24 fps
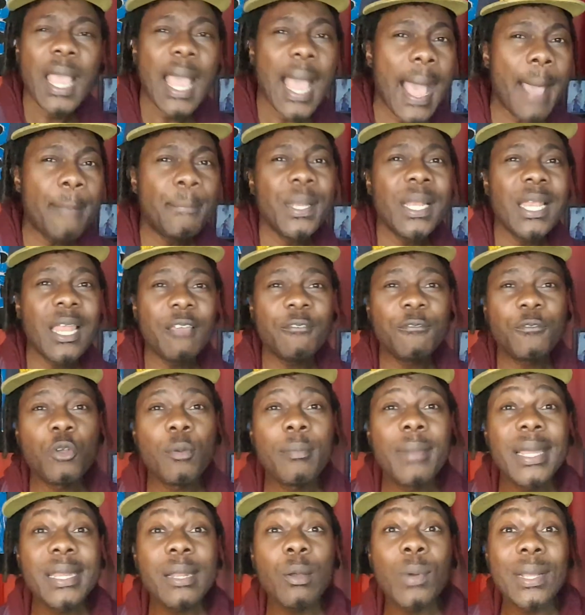happy life no
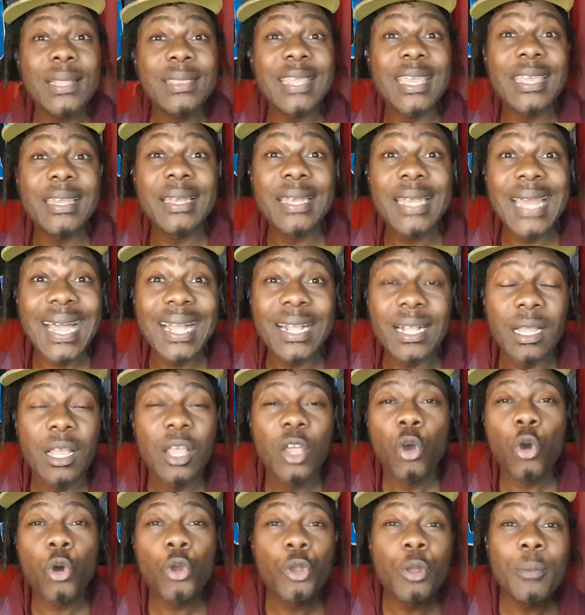matter what they lack
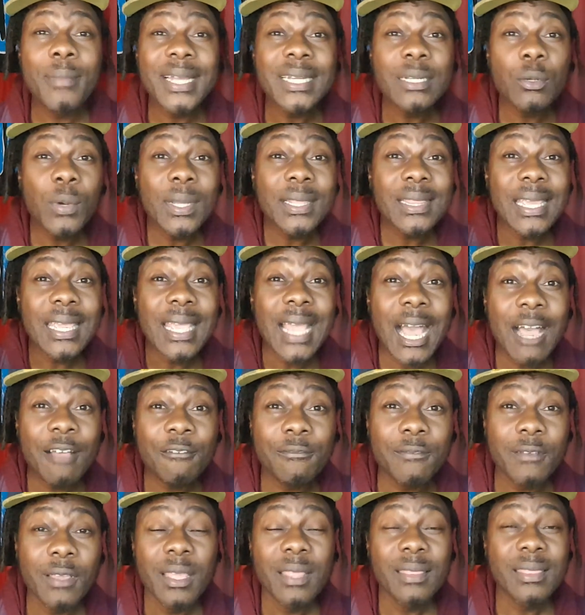or no matter what they
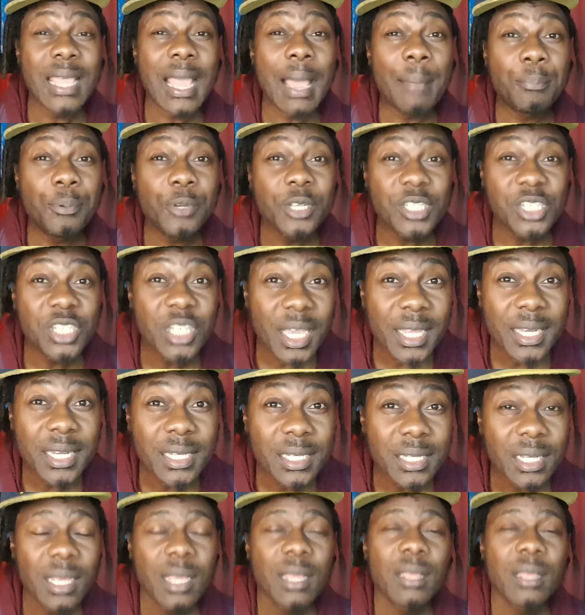have, they appreciate it.